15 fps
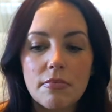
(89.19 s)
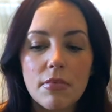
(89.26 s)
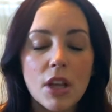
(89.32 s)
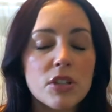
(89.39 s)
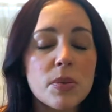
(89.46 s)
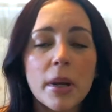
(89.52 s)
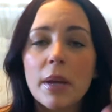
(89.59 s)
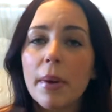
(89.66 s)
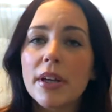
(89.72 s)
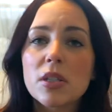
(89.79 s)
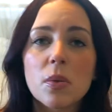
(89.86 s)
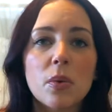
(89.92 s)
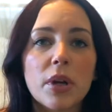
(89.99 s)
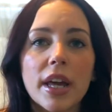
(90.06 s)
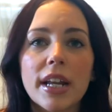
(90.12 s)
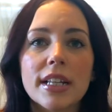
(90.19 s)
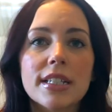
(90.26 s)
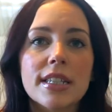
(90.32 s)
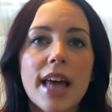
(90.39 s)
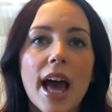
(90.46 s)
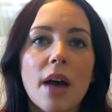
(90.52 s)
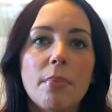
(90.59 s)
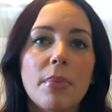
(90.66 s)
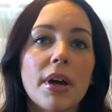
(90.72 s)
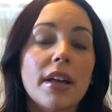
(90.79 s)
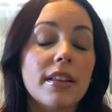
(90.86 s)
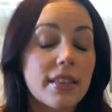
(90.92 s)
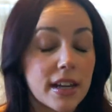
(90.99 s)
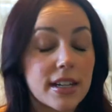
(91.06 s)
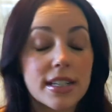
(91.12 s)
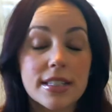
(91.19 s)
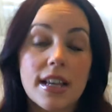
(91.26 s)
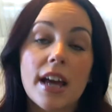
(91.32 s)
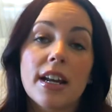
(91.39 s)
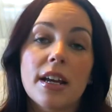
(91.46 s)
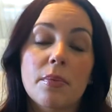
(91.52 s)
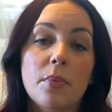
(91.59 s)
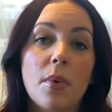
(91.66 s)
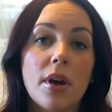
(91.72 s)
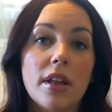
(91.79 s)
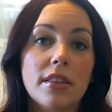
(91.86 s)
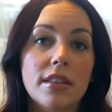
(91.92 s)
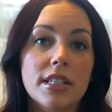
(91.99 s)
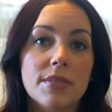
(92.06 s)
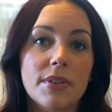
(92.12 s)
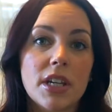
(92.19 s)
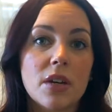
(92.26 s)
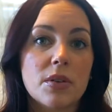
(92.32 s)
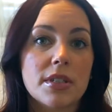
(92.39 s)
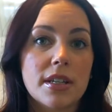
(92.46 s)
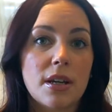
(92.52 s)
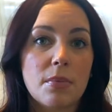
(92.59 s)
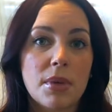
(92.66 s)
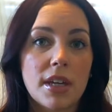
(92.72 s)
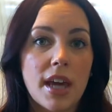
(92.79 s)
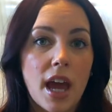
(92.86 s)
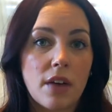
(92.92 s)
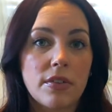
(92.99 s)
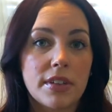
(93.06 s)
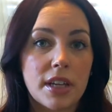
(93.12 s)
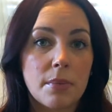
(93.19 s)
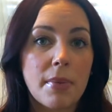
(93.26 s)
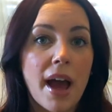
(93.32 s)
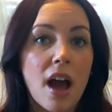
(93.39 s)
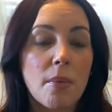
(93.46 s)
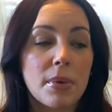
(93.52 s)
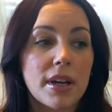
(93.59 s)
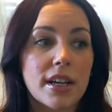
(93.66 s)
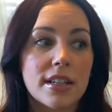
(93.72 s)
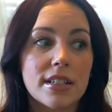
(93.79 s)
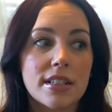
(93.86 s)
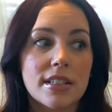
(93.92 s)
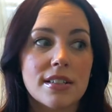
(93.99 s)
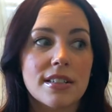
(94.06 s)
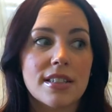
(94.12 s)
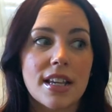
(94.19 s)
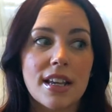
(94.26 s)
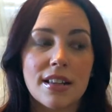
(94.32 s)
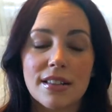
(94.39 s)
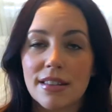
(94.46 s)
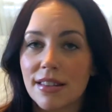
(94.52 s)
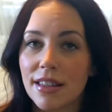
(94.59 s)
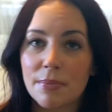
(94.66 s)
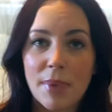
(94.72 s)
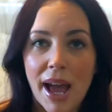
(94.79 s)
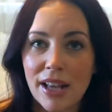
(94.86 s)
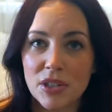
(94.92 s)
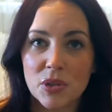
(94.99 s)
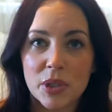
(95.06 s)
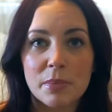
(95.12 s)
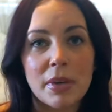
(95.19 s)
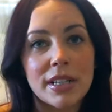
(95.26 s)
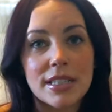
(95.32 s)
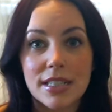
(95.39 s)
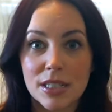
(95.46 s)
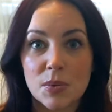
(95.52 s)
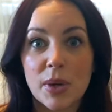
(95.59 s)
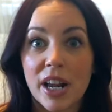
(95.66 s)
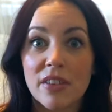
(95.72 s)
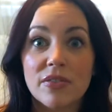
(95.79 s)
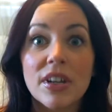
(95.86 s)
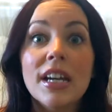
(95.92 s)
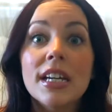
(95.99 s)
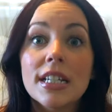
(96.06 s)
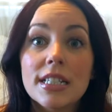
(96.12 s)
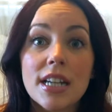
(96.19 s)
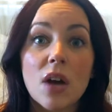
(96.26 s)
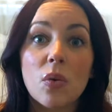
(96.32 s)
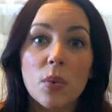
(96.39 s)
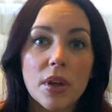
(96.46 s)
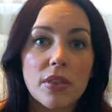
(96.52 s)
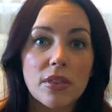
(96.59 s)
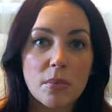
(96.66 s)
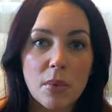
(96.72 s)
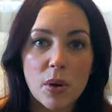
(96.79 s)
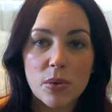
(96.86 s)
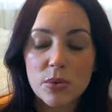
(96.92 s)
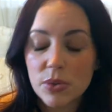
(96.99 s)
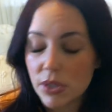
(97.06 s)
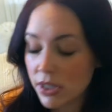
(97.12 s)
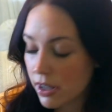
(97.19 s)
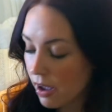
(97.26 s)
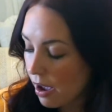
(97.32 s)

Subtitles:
So we'll get into that, but that is kind of what this video is going to be heavily about, because in the past 3 months, it's what I've dealt with the most.